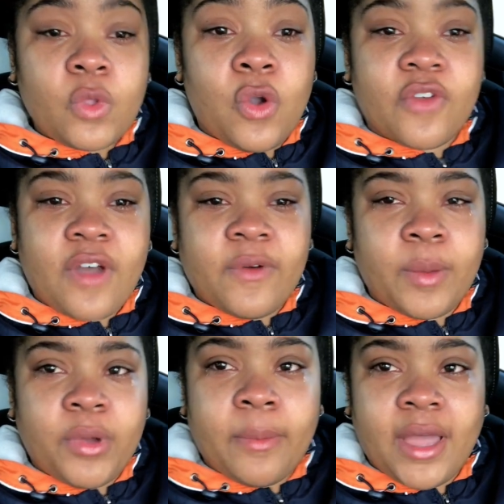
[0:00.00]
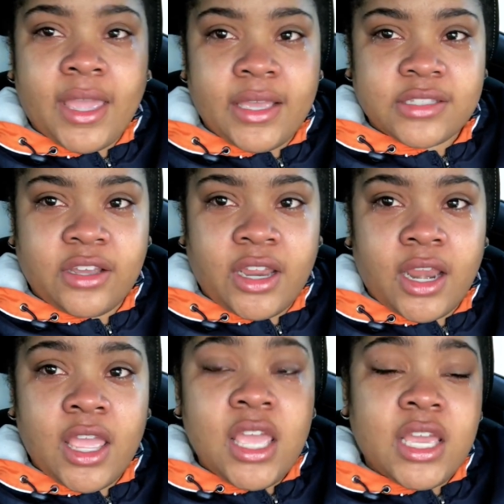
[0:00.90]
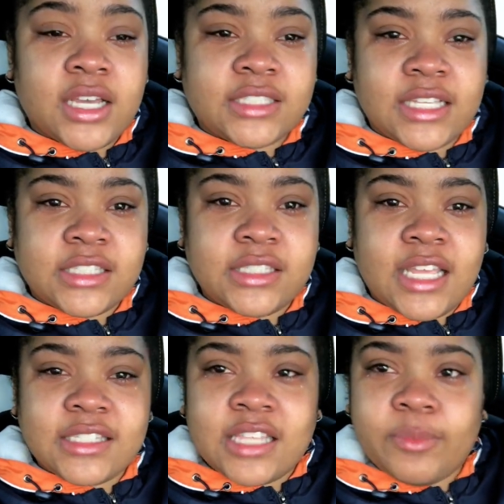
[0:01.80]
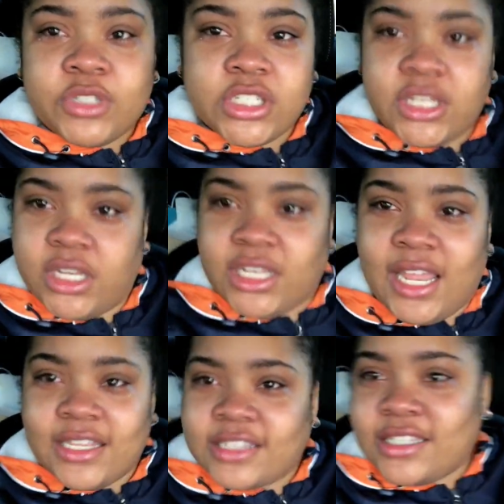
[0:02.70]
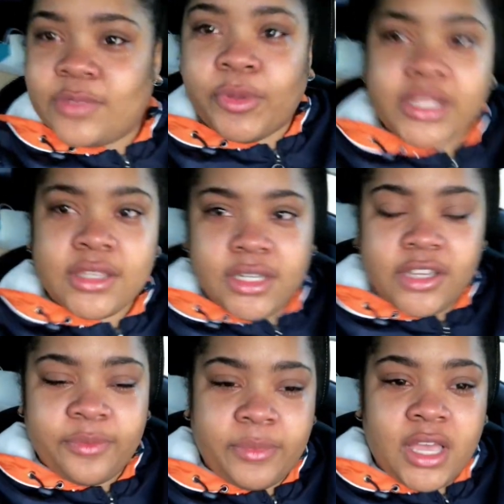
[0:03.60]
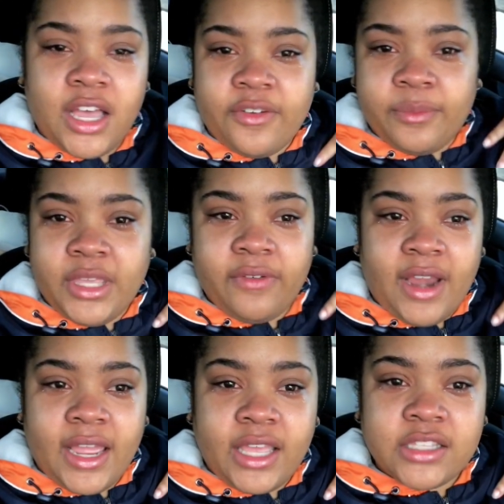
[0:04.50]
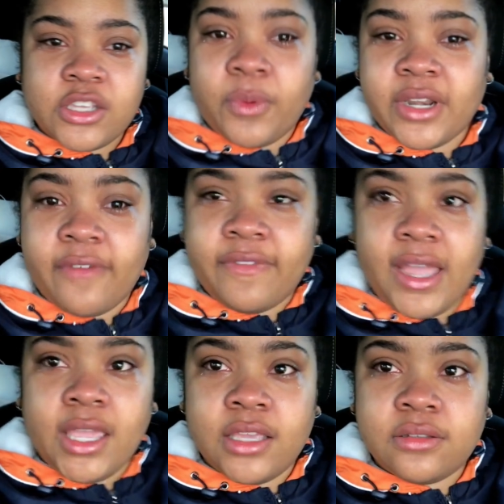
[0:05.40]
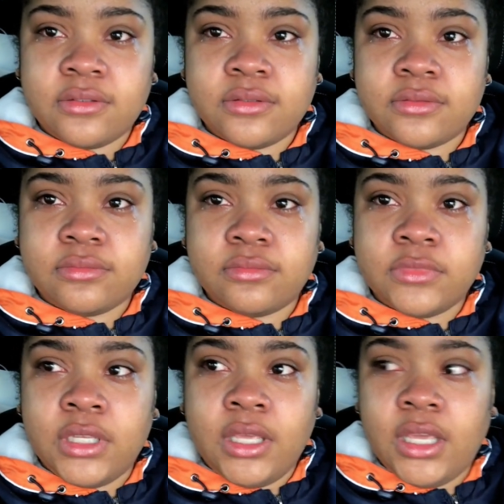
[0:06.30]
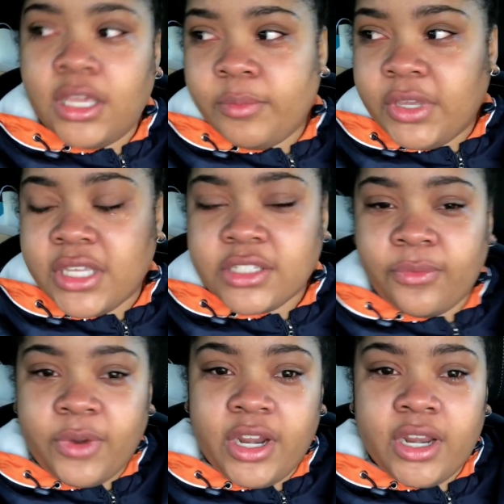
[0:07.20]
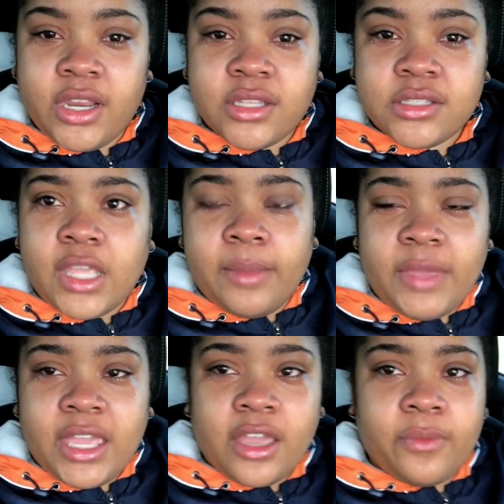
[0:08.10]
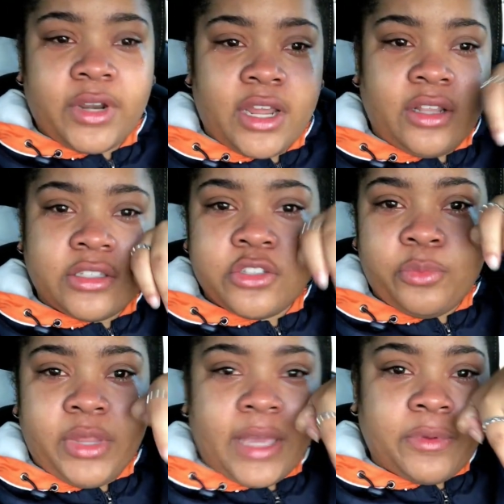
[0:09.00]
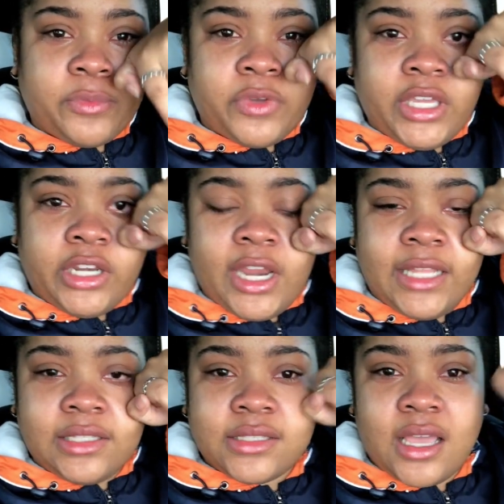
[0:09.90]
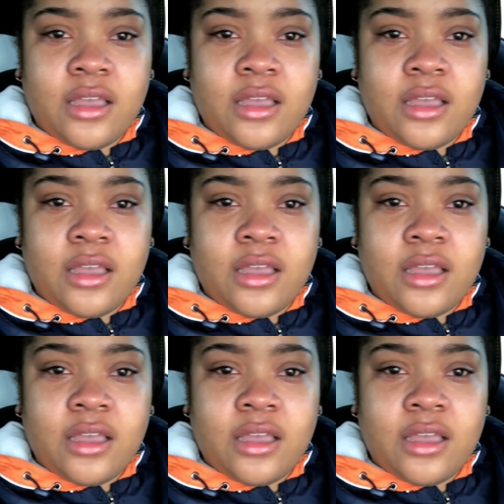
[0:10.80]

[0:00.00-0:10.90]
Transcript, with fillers: or if I would have put my hands on her. Because that's, that's the type of shit that's expected of, of me, right? To want to fight because of words. And me and him were the only two black people in there at the time.